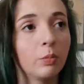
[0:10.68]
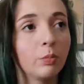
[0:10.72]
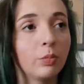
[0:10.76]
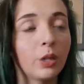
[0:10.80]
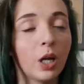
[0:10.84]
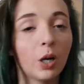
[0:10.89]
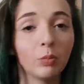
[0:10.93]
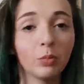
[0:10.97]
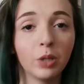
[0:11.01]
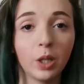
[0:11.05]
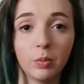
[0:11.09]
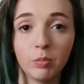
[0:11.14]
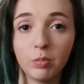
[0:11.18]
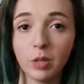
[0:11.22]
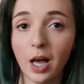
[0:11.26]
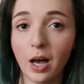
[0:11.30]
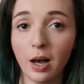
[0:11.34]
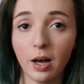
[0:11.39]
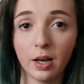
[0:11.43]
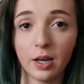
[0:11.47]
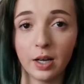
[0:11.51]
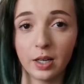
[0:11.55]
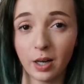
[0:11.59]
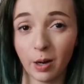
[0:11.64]
blah blah
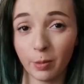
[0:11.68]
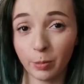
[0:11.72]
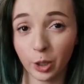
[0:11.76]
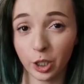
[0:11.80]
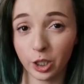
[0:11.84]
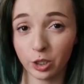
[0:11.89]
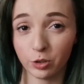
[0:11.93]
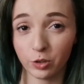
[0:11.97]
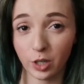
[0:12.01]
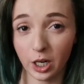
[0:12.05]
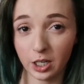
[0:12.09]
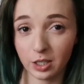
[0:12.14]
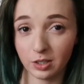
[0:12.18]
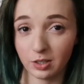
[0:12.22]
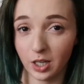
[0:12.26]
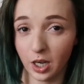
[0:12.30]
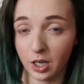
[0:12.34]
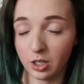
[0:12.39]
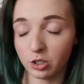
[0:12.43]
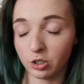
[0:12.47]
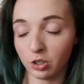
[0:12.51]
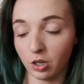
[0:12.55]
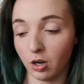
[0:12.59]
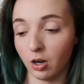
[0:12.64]
blah, and I'm gonna try to
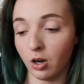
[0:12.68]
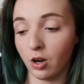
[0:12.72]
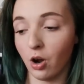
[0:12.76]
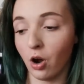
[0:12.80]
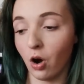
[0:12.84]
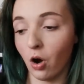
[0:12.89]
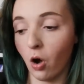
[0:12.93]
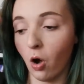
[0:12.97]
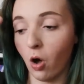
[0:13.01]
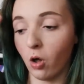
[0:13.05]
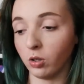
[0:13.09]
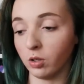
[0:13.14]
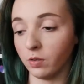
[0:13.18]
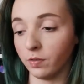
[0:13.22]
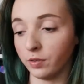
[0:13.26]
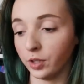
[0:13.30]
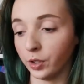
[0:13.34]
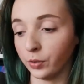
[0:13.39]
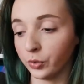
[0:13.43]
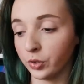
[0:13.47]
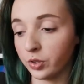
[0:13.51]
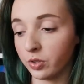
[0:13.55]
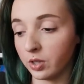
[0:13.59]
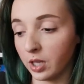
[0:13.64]
touch on all of
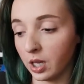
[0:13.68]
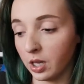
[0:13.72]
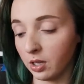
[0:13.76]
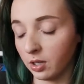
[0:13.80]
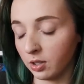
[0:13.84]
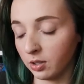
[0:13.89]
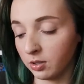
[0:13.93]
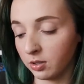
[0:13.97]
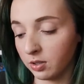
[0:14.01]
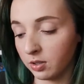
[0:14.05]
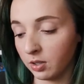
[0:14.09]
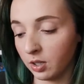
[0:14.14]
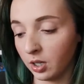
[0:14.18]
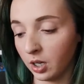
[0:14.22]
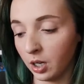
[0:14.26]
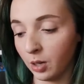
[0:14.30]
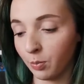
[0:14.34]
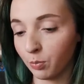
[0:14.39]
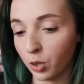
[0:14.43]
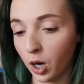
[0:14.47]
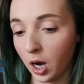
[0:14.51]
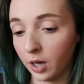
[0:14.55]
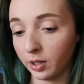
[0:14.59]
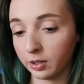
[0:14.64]
those things,
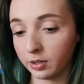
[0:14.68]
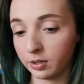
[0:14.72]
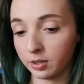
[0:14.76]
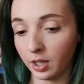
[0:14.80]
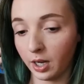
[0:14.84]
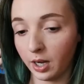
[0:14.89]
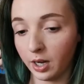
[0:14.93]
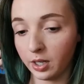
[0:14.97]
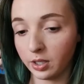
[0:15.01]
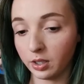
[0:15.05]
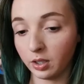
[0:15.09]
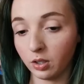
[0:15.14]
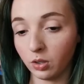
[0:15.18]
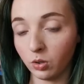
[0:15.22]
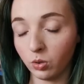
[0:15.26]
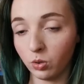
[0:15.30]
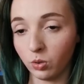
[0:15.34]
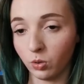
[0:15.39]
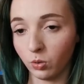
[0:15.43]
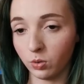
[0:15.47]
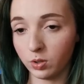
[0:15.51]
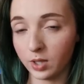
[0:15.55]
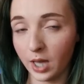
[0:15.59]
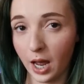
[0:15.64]
products that I
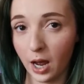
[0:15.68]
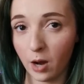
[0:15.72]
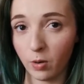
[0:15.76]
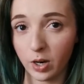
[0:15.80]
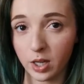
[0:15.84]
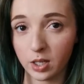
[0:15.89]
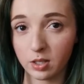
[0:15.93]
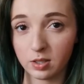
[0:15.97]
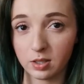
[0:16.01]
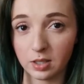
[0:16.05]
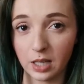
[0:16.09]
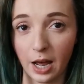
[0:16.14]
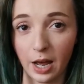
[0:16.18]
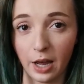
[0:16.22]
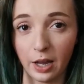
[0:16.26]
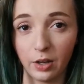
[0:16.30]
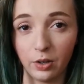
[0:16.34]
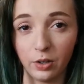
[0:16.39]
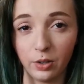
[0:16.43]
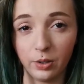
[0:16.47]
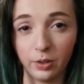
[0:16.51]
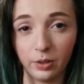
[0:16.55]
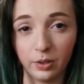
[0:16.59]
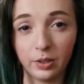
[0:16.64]
use, how I
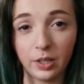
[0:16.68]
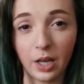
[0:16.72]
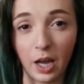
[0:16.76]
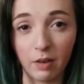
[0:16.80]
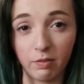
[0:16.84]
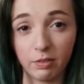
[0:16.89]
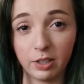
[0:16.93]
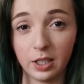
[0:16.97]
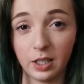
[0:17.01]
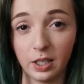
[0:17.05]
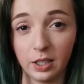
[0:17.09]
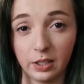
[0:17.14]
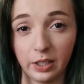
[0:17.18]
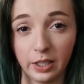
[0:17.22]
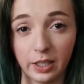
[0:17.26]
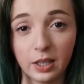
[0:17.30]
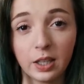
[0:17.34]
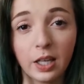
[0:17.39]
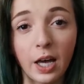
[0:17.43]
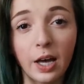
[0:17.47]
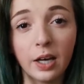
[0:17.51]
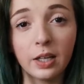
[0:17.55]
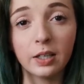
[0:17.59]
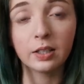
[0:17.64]
style, everything like
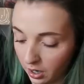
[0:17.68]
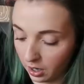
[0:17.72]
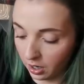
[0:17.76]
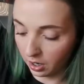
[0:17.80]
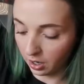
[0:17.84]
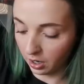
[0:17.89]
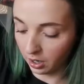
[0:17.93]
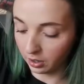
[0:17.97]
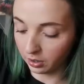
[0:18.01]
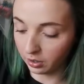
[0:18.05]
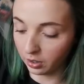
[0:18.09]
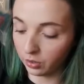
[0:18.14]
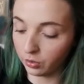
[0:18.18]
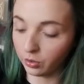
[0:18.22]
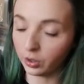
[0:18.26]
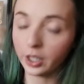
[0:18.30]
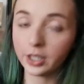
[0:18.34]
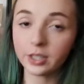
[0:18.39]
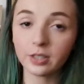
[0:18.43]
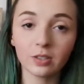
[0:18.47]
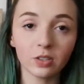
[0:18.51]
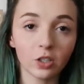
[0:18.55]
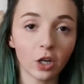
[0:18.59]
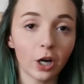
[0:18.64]
that.
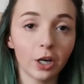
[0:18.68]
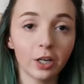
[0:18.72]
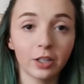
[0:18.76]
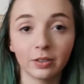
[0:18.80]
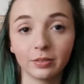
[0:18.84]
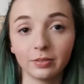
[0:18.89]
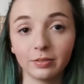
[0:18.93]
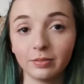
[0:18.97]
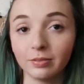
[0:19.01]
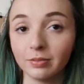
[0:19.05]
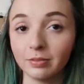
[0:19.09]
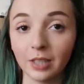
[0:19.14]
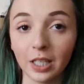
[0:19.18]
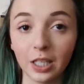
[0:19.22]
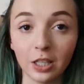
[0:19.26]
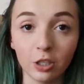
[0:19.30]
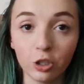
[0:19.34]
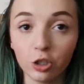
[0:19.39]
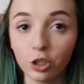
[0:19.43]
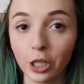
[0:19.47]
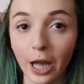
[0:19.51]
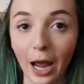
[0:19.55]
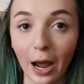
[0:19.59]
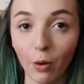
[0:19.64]
Let's start in
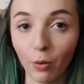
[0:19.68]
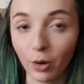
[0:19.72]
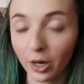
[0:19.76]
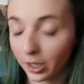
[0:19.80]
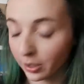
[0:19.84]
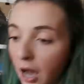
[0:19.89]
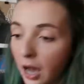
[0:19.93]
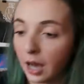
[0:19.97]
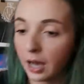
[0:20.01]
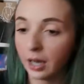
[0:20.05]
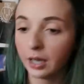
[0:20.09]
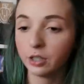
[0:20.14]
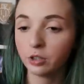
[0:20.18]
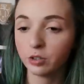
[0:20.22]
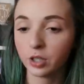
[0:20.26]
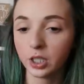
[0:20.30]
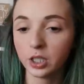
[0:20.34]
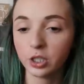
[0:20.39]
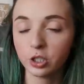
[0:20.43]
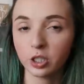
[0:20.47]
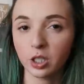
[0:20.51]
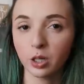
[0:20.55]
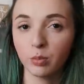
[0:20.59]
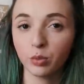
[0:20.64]
the shower. I
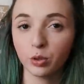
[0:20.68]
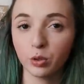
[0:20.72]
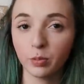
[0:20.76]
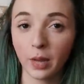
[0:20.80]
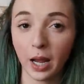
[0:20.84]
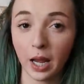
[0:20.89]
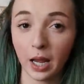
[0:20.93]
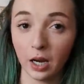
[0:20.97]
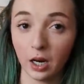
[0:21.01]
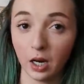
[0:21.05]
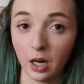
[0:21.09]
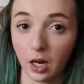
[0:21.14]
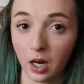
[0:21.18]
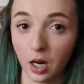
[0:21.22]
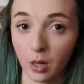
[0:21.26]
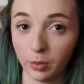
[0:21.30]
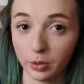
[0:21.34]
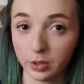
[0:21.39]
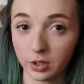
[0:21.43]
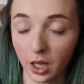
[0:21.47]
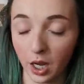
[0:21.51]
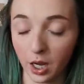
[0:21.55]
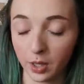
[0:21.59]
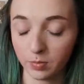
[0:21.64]
try to shampoo my hair a
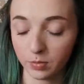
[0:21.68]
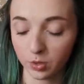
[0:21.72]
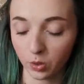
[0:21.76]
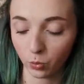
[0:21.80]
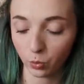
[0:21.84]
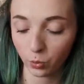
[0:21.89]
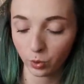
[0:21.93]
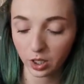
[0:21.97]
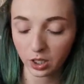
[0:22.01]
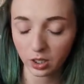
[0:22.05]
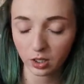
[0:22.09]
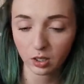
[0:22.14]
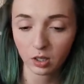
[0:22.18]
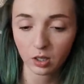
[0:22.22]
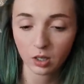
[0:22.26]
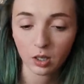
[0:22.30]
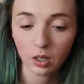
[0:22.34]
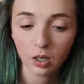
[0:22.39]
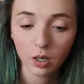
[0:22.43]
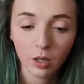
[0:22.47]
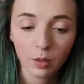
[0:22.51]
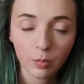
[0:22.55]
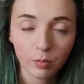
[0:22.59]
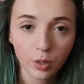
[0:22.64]
couple times a week,
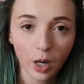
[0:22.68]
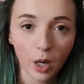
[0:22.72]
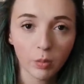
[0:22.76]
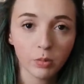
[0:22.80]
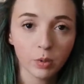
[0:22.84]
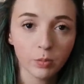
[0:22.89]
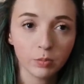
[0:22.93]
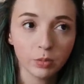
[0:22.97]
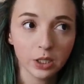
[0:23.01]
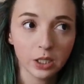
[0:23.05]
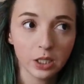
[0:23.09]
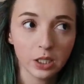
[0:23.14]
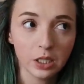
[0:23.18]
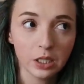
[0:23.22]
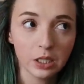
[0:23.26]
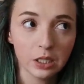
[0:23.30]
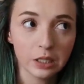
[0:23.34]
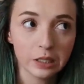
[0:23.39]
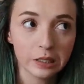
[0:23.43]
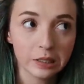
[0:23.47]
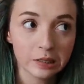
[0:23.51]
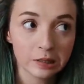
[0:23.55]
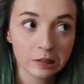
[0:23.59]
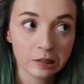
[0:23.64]

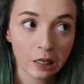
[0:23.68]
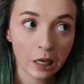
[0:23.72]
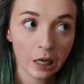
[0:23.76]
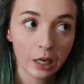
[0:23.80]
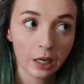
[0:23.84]
probably